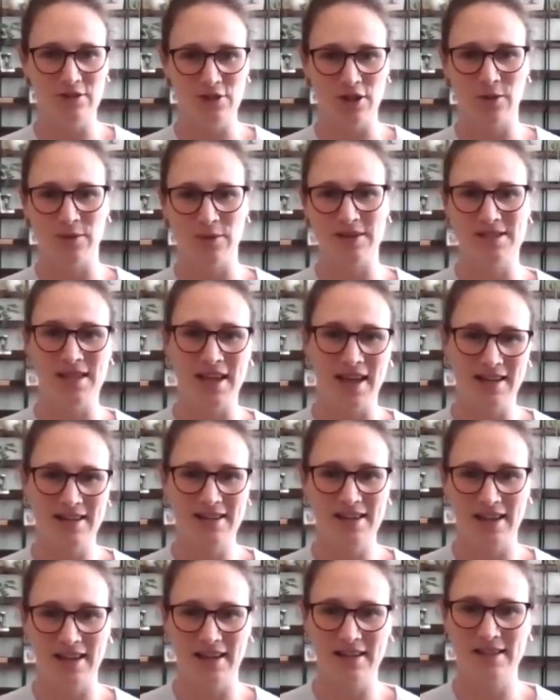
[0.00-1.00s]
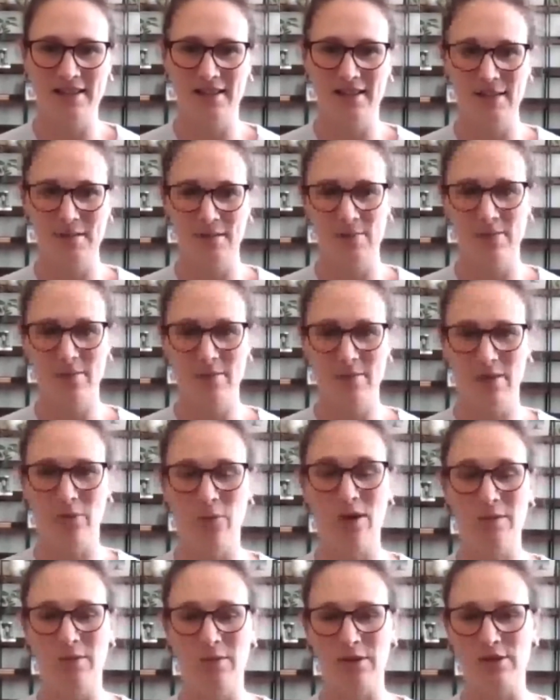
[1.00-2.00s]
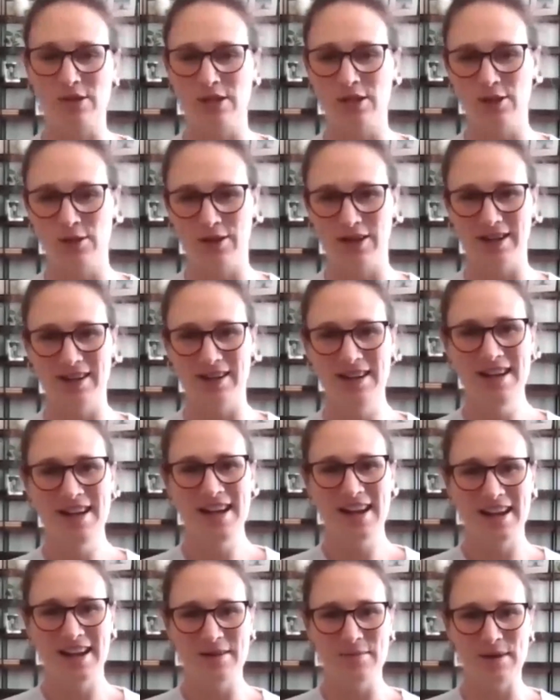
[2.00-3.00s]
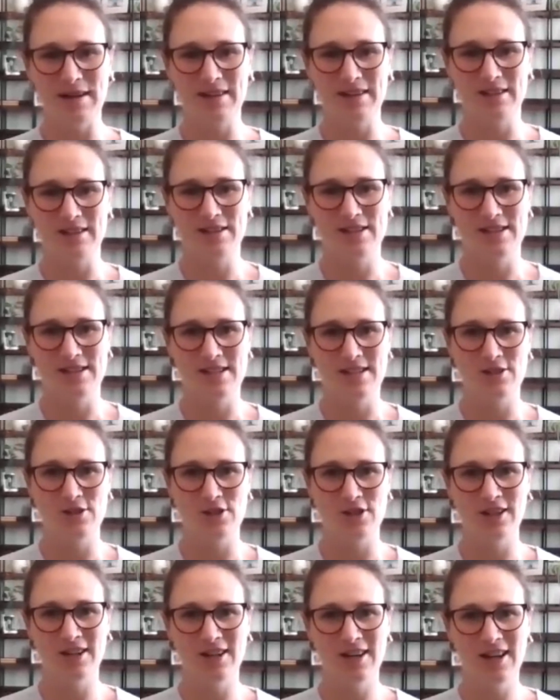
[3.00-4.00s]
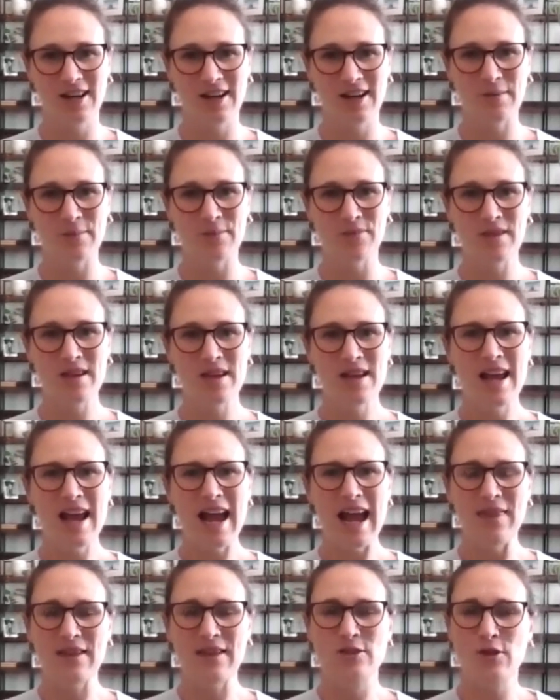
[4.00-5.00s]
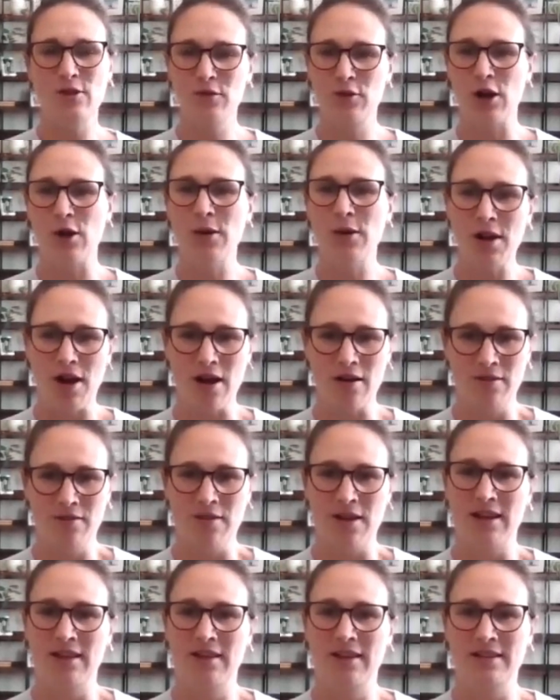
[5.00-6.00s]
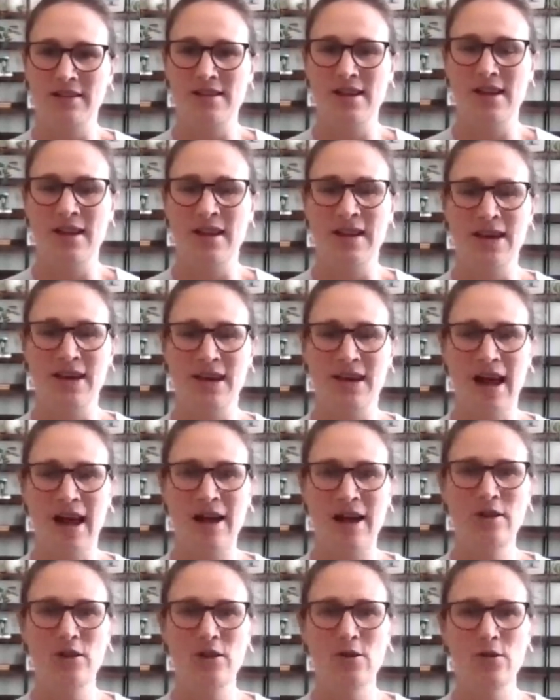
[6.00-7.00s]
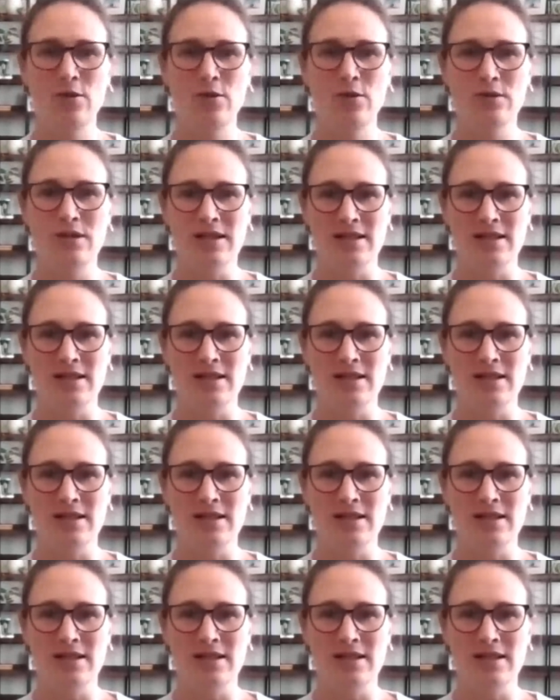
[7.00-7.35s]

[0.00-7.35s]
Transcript: There's always that one person who can make that decision. And then sort of going off of that, how do you